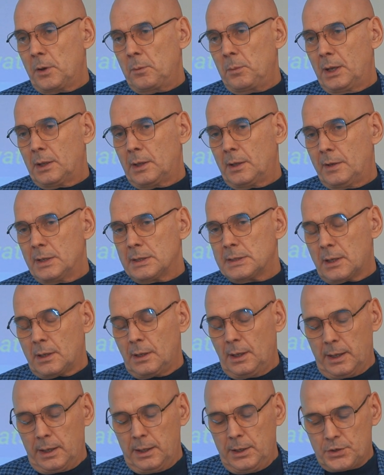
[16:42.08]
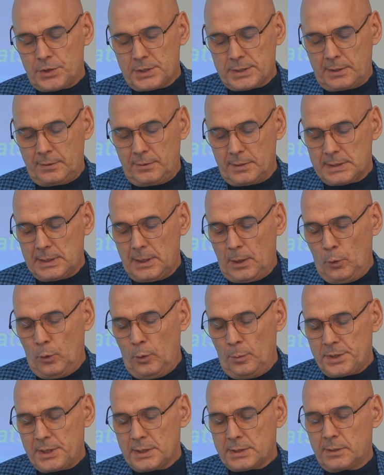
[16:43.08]
of humanity. Most
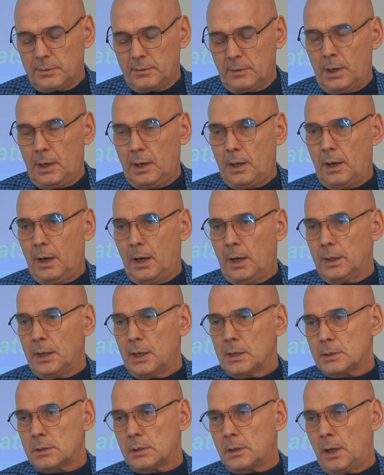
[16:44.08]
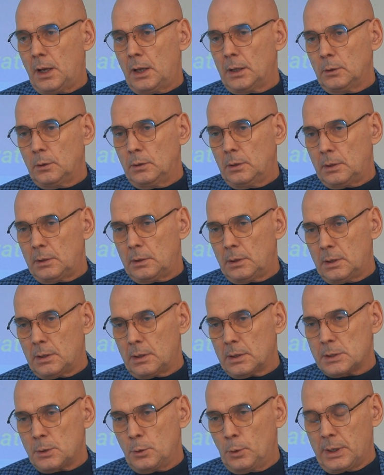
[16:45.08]
of the astrological community
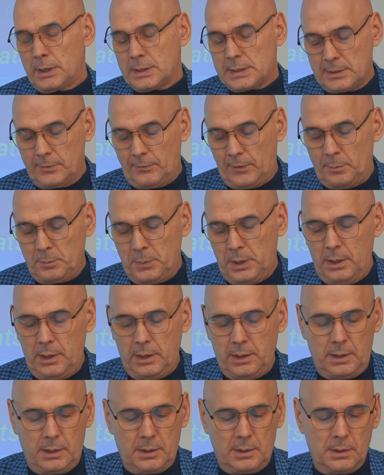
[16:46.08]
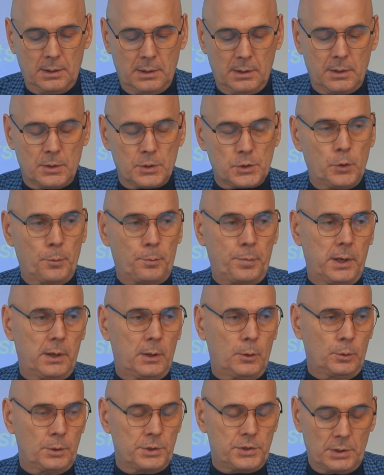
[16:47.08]
agrees that the transition of mankind
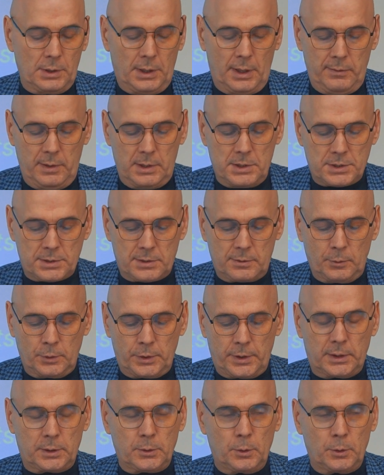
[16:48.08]
to a new